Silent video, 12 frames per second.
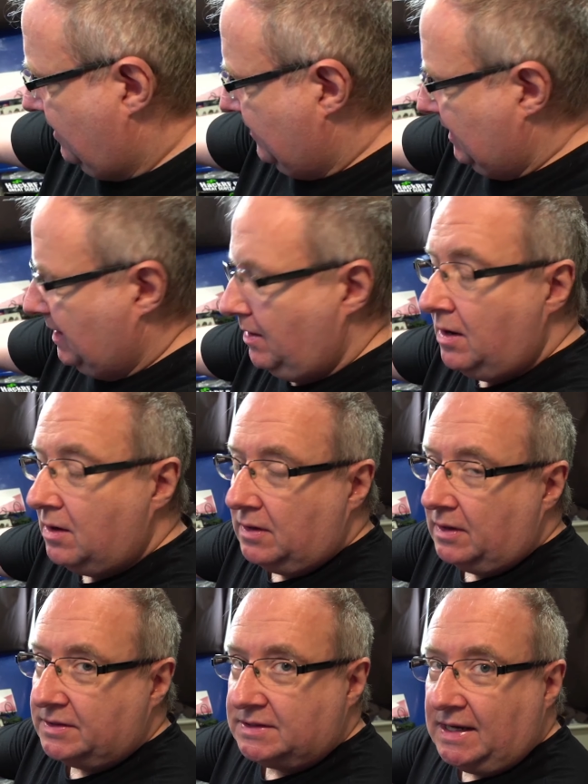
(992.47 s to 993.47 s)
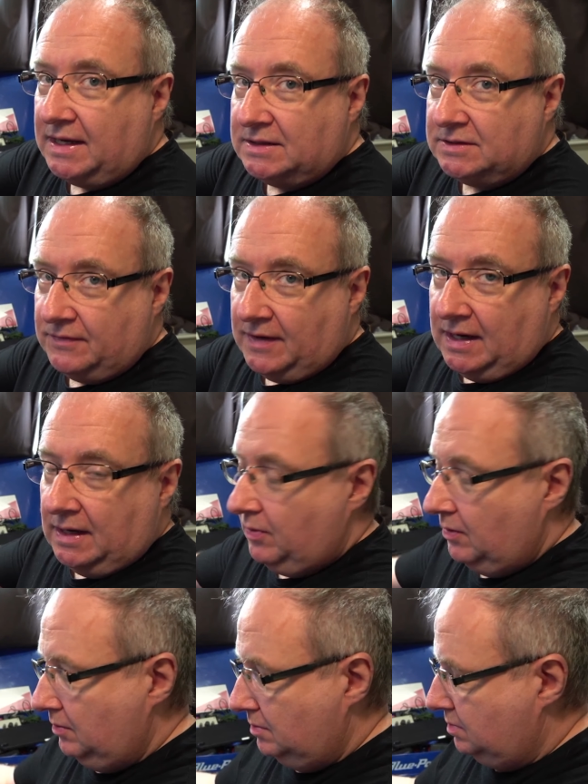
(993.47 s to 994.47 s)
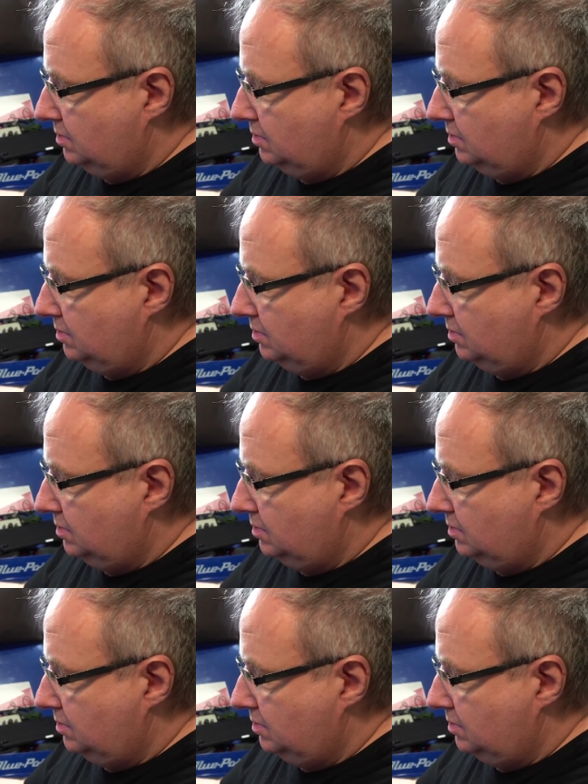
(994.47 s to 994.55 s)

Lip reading: mean, there are other stands available,